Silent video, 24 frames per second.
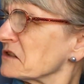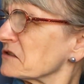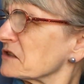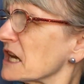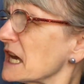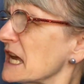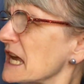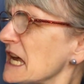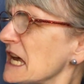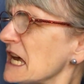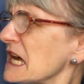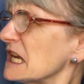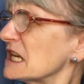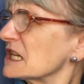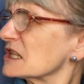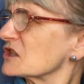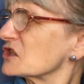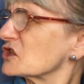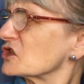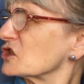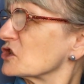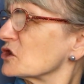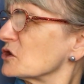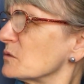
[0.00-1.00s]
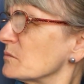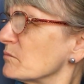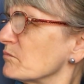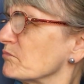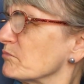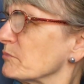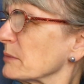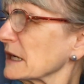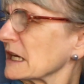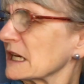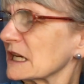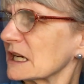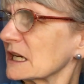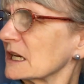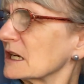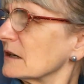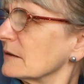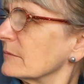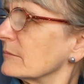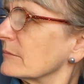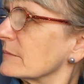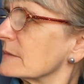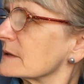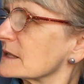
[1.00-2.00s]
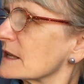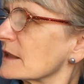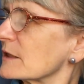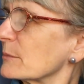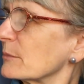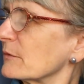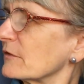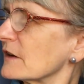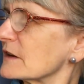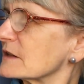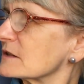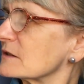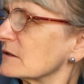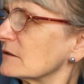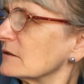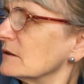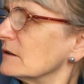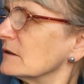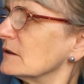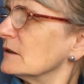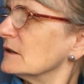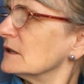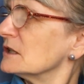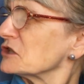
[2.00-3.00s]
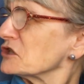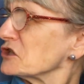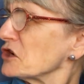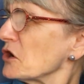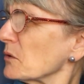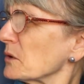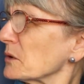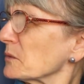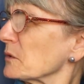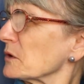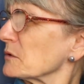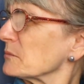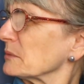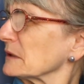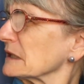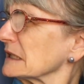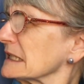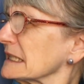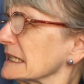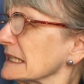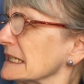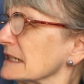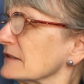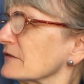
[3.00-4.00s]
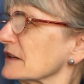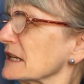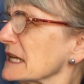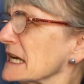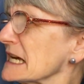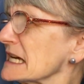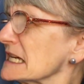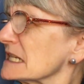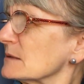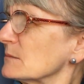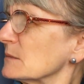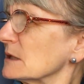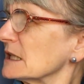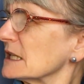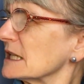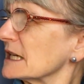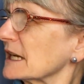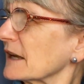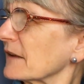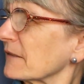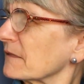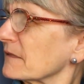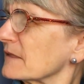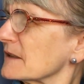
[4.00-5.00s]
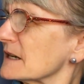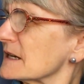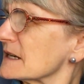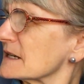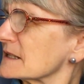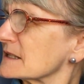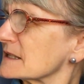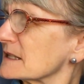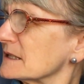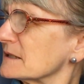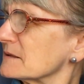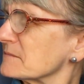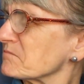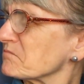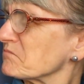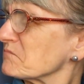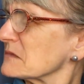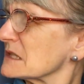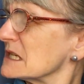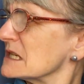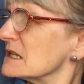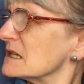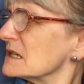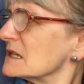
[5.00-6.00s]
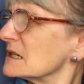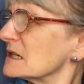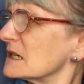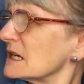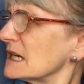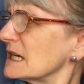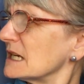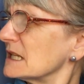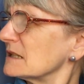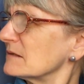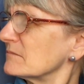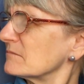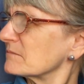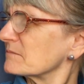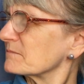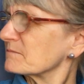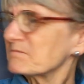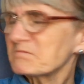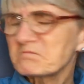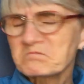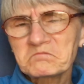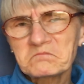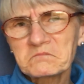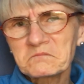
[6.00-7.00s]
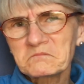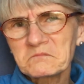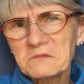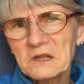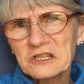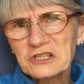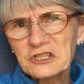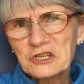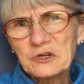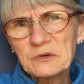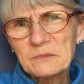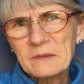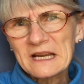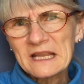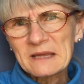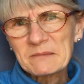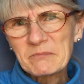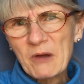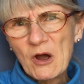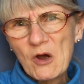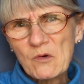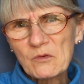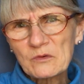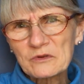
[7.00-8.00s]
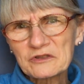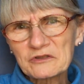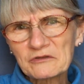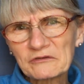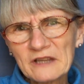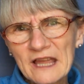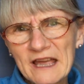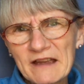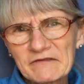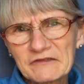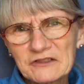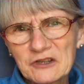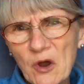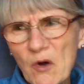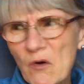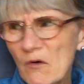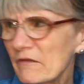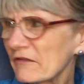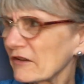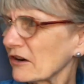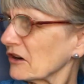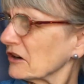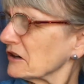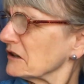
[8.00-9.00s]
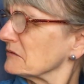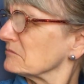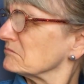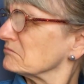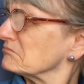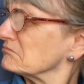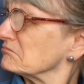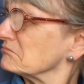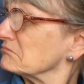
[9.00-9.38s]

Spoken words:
The head is too big, said the professor. No one would believe an animal like this, and too many bones are left over.